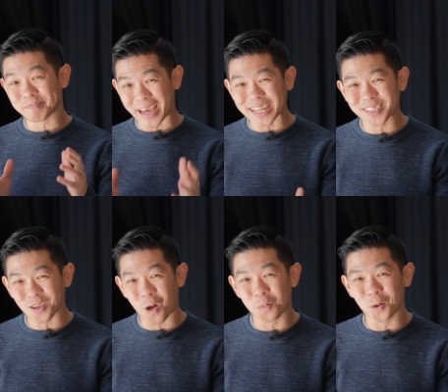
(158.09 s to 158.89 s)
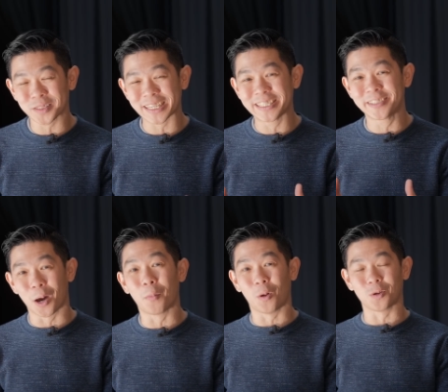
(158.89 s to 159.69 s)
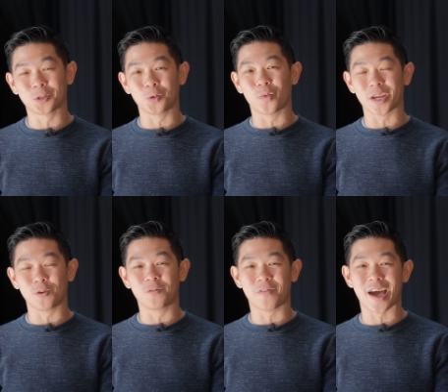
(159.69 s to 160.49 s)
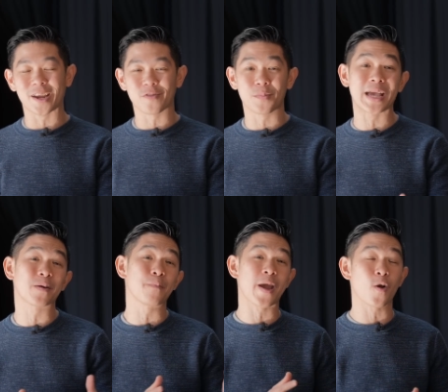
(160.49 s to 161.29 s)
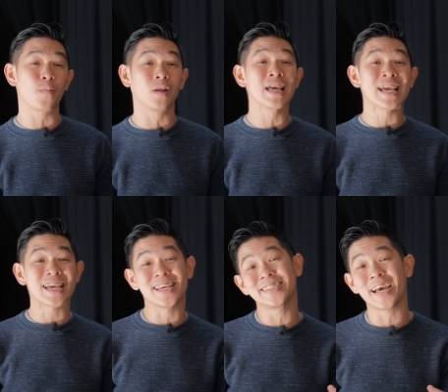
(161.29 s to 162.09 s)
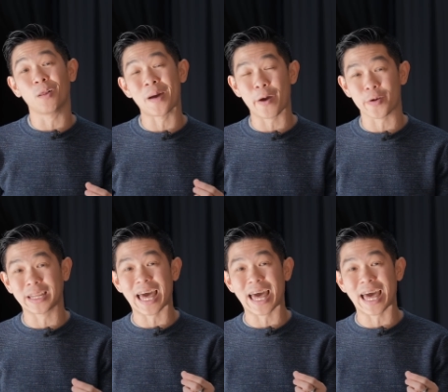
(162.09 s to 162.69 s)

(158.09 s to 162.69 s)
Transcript: That's almost double to what you'd find from a comparable Intel-powered